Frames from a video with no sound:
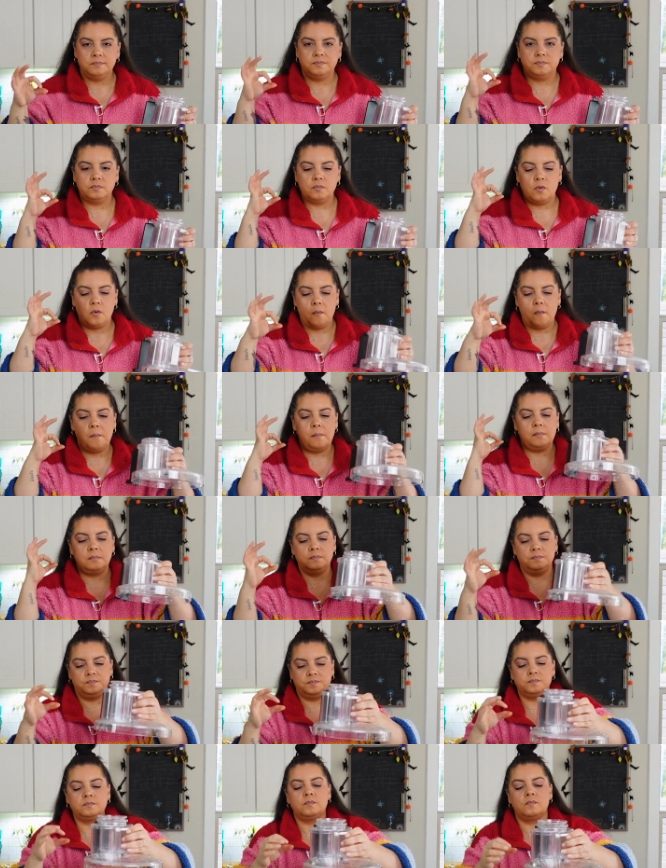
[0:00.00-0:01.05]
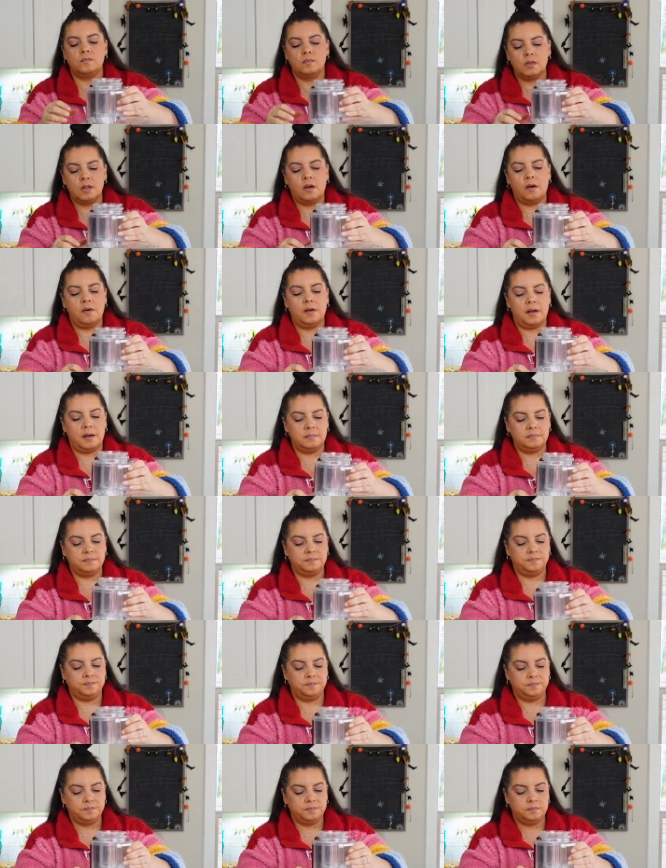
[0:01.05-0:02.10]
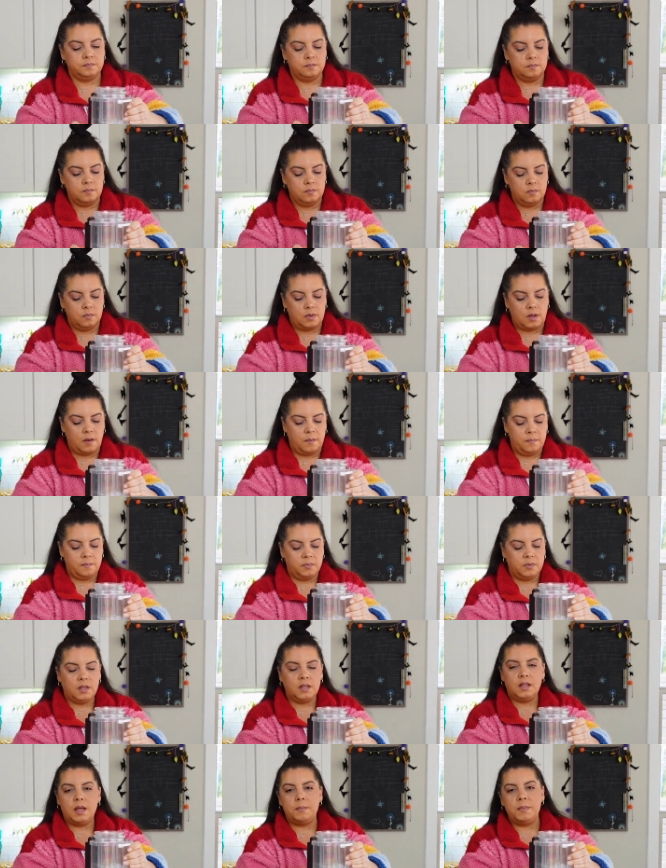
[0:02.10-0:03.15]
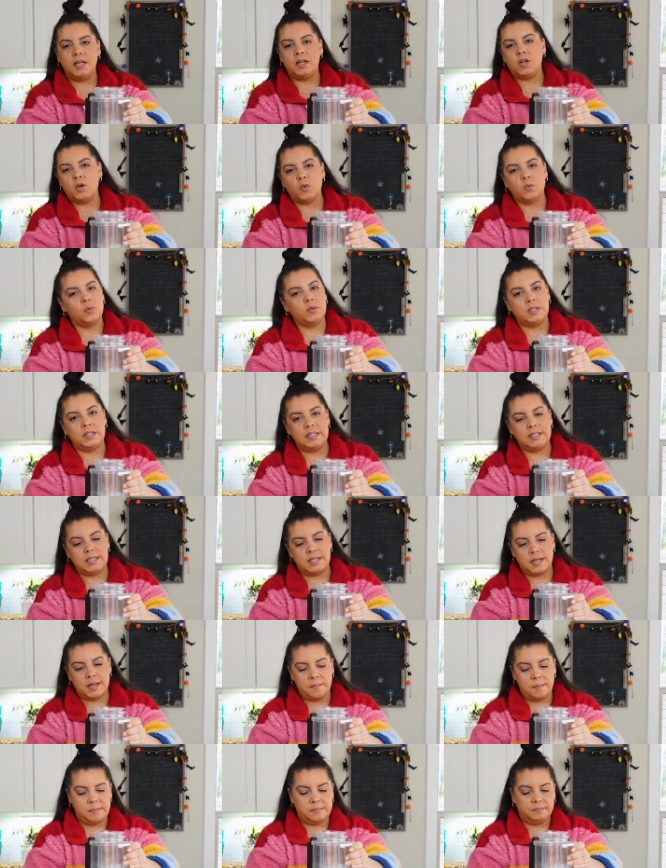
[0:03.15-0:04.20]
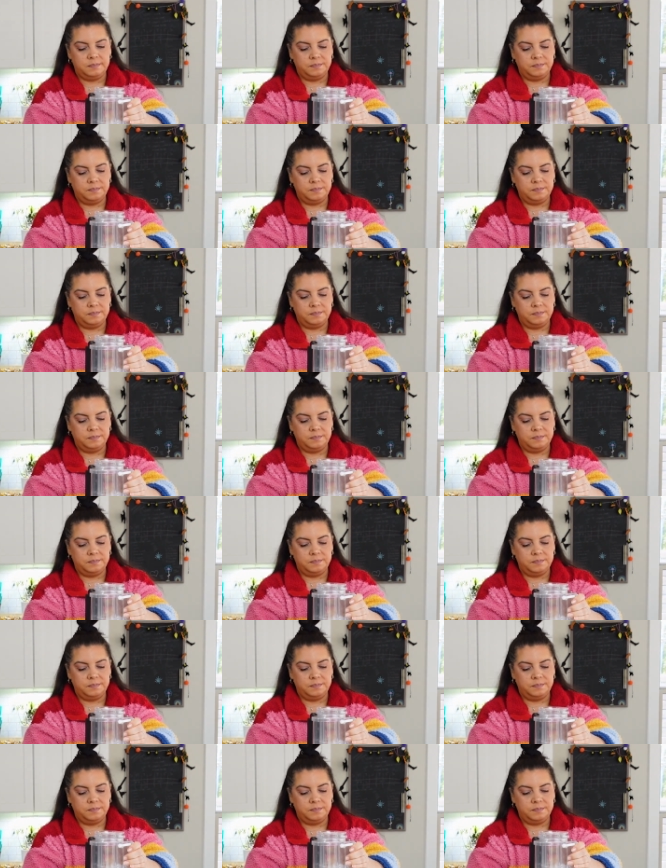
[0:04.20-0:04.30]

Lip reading: Oh yeah. The lemon really did it.